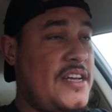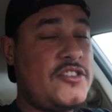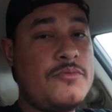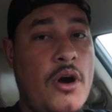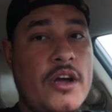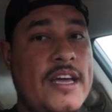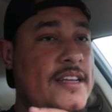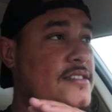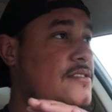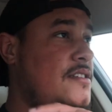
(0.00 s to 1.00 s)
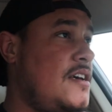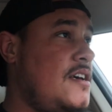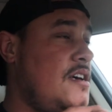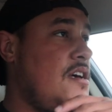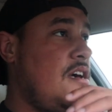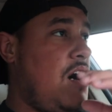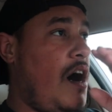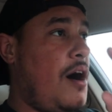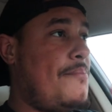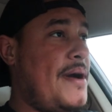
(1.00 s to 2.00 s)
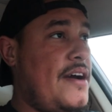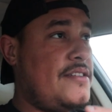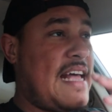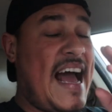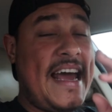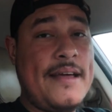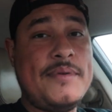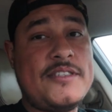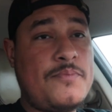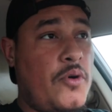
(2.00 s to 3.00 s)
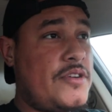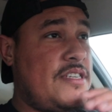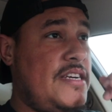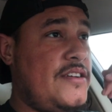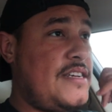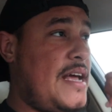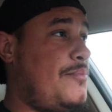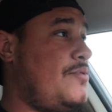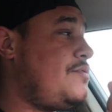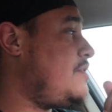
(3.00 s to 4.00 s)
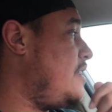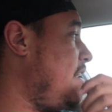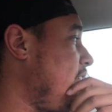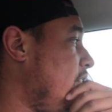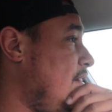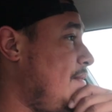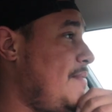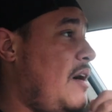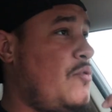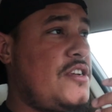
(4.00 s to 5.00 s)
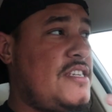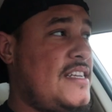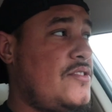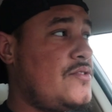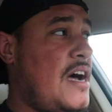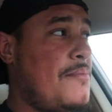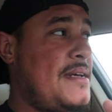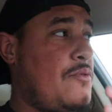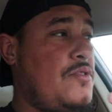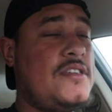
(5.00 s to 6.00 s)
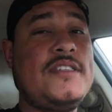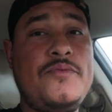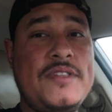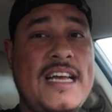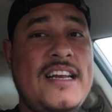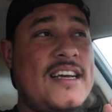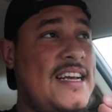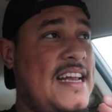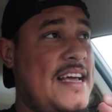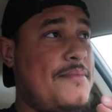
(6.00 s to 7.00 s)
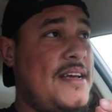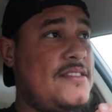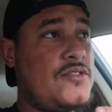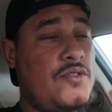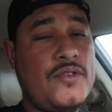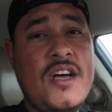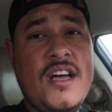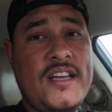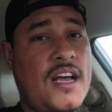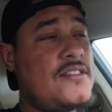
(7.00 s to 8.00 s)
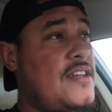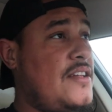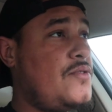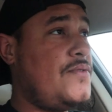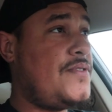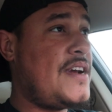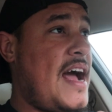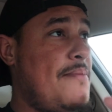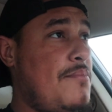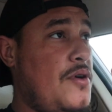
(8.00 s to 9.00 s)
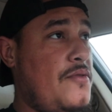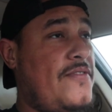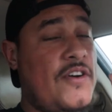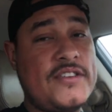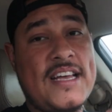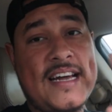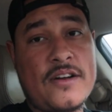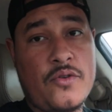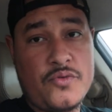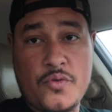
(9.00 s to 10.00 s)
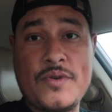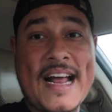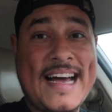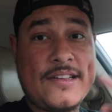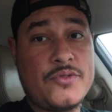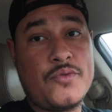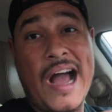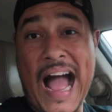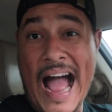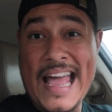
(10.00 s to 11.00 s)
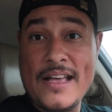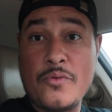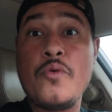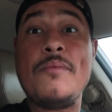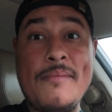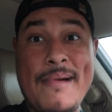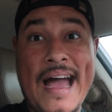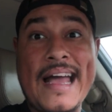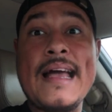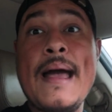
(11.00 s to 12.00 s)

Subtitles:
small kids pairs at Hibbett Sports here in Naples, and I want to check those out, man. I want to see what they're looking like, man. So y'all stay tuned for that, but first I gotta go do what I gotta do. All right, we'll be back.